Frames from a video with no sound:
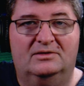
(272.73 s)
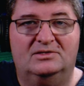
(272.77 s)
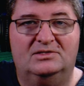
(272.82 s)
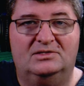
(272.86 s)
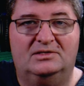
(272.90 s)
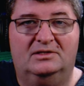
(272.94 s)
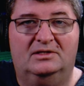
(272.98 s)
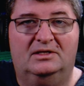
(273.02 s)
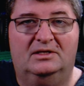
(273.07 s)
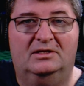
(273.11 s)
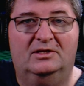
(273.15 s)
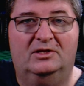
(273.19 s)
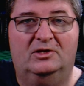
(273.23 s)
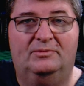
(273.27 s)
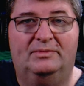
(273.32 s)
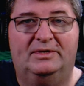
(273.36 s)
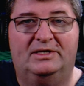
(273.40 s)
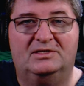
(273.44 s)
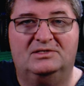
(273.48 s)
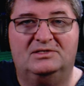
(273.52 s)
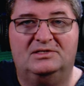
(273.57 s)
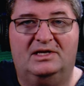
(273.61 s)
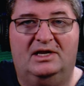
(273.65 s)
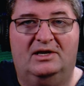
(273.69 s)
There's still a little
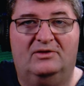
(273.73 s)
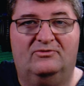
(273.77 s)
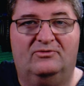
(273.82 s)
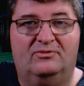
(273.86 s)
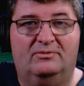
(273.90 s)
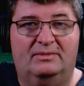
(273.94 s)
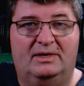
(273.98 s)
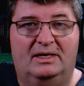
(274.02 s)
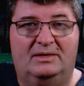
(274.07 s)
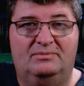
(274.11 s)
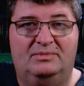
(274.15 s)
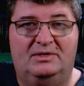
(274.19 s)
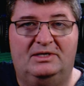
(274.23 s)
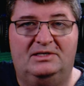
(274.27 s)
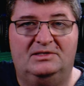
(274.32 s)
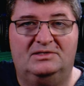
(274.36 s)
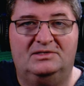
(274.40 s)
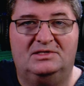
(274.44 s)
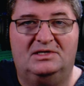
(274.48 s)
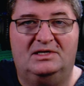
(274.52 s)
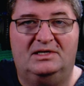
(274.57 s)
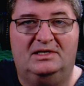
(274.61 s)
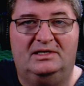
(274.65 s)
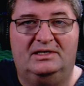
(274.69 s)
bit of sound from my
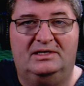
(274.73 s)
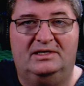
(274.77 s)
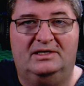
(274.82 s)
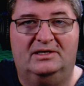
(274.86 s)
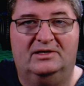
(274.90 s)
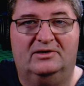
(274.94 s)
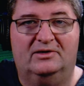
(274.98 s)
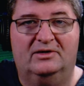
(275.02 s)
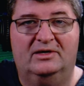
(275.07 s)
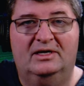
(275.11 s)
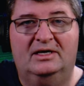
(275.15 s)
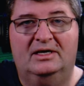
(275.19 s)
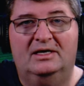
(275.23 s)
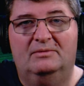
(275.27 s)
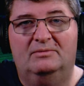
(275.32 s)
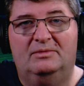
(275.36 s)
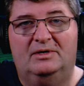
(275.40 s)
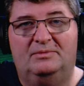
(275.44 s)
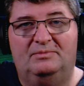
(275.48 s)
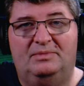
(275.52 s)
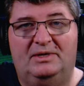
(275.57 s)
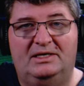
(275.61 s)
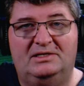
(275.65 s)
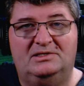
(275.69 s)
PC in here,
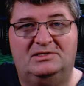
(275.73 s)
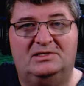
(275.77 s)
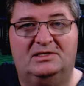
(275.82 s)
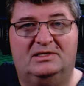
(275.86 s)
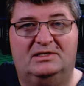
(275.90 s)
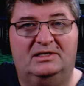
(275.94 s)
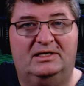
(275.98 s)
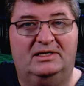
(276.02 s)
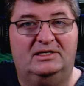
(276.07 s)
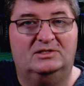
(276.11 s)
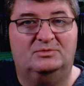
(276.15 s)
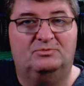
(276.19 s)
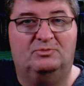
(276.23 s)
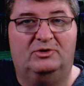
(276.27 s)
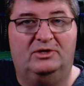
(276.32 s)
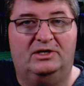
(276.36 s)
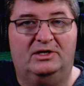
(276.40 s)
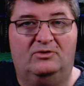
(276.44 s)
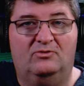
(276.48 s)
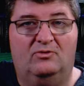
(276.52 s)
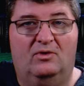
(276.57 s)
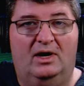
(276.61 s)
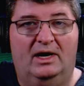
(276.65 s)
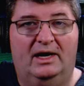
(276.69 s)
but basically it's
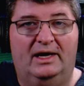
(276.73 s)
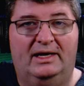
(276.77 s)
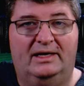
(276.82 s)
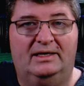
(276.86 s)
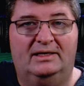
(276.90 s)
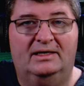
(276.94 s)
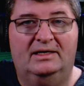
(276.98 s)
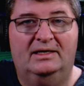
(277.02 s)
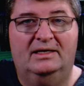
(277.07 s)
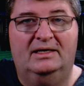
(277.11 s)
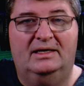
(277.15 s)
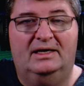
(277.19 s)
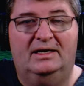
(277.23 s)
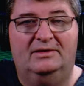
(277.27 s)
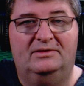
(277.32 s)
pretty quiet.